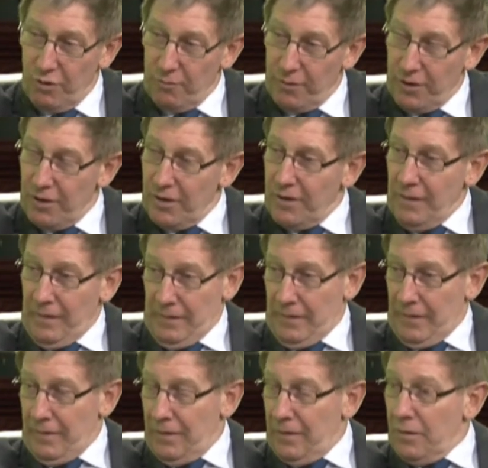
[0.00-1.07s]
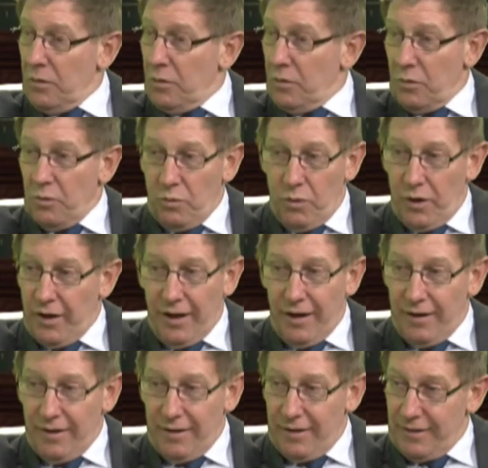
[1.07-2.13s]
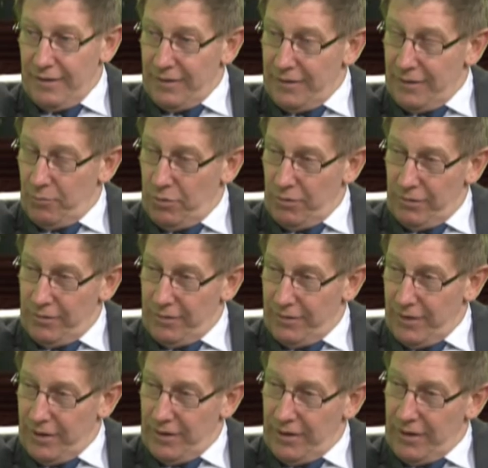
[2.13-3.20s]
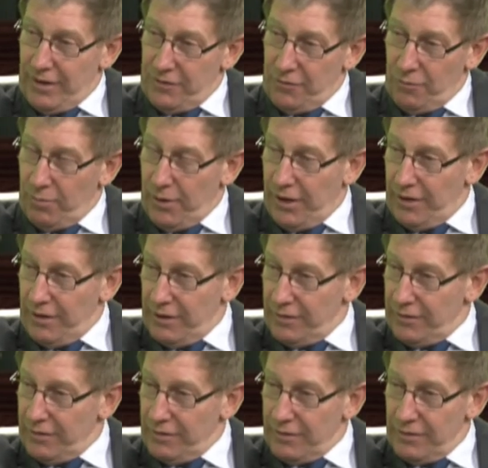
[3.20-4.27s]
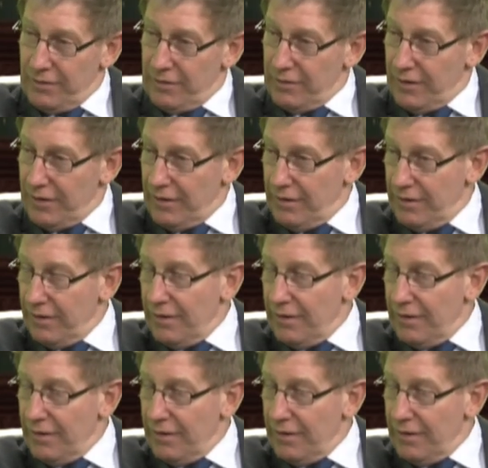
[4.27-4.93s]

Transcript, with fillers: I mean, you can't really anticipate the way we'd had a happen. Liberal and, and, National Party since uh,